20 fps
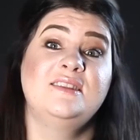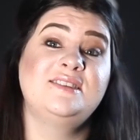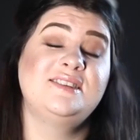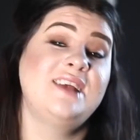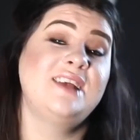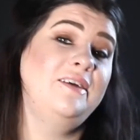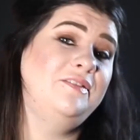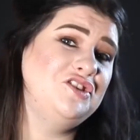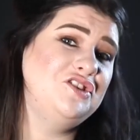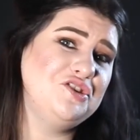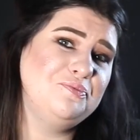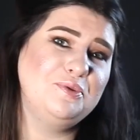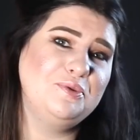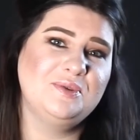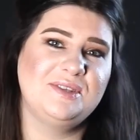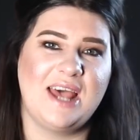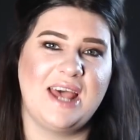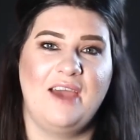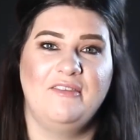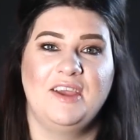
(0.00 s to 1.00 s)
The Staffordshire Bull
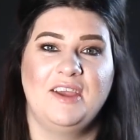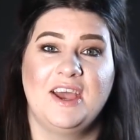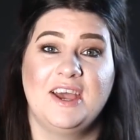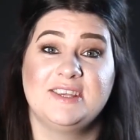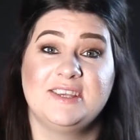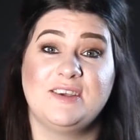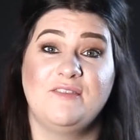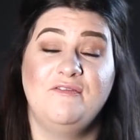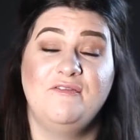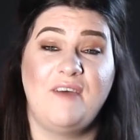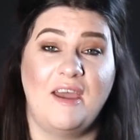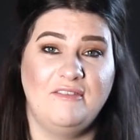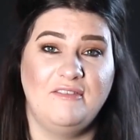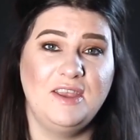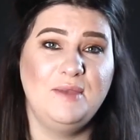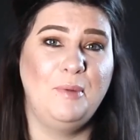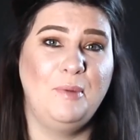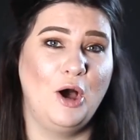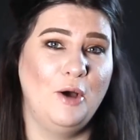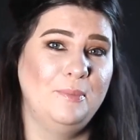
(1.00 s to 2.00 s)
Terrier is a
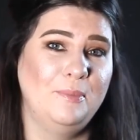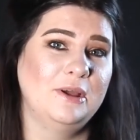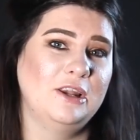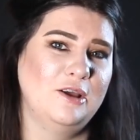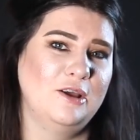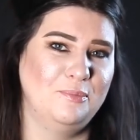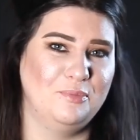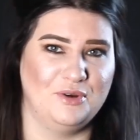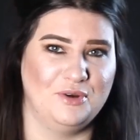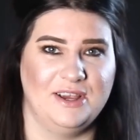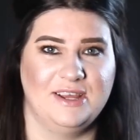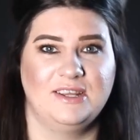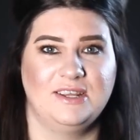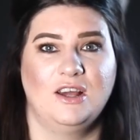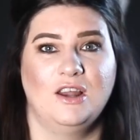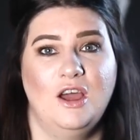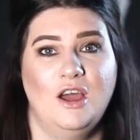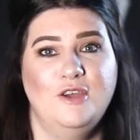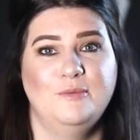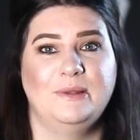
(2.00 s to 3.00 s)
very popular breed
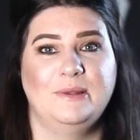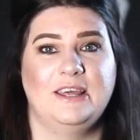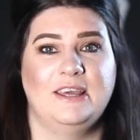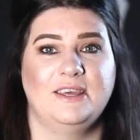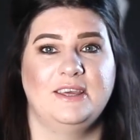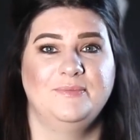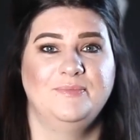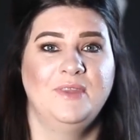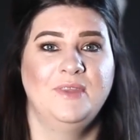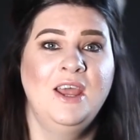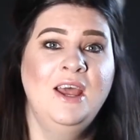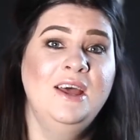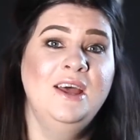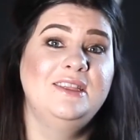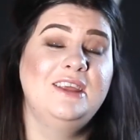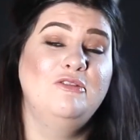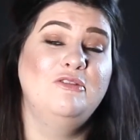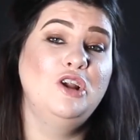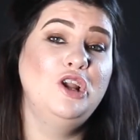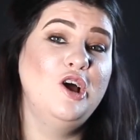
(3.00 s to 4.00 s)
globally.
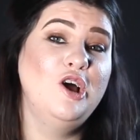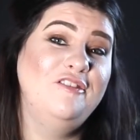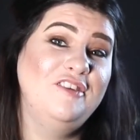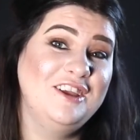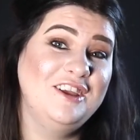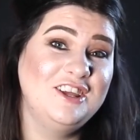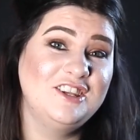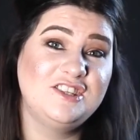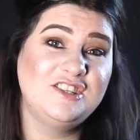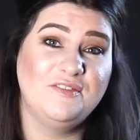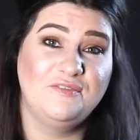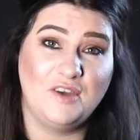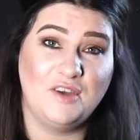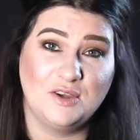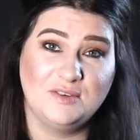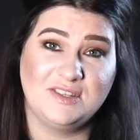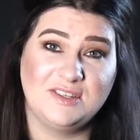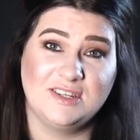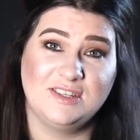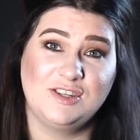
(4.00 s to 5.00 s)
They're a loving and
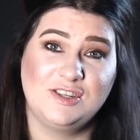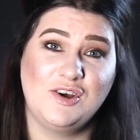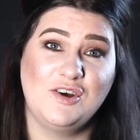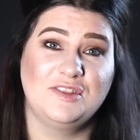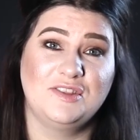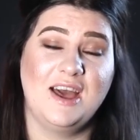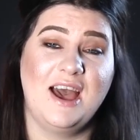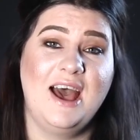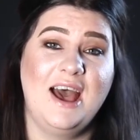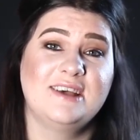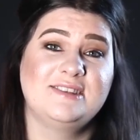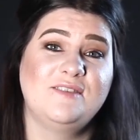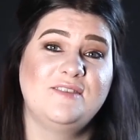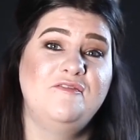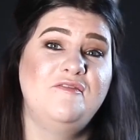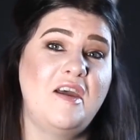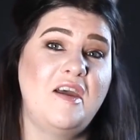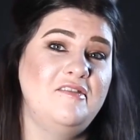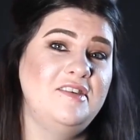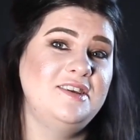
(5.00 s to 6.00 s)
devoted dog that has a
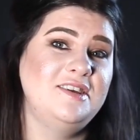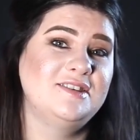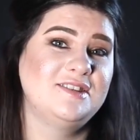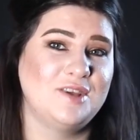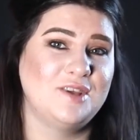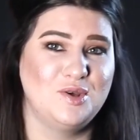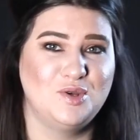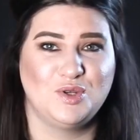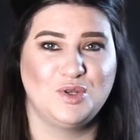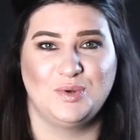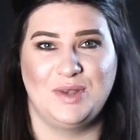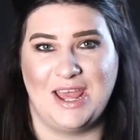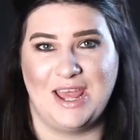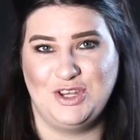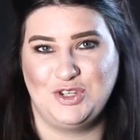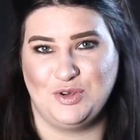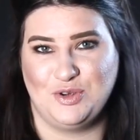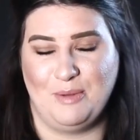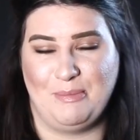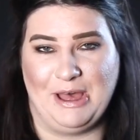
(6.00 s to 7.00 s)
very social
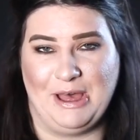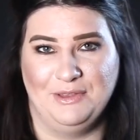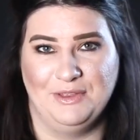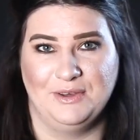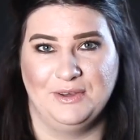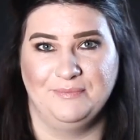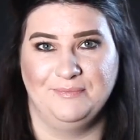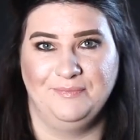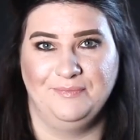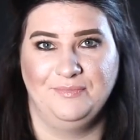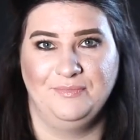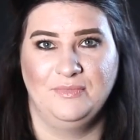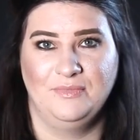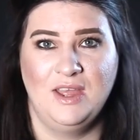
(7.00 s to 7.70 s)
nature about them.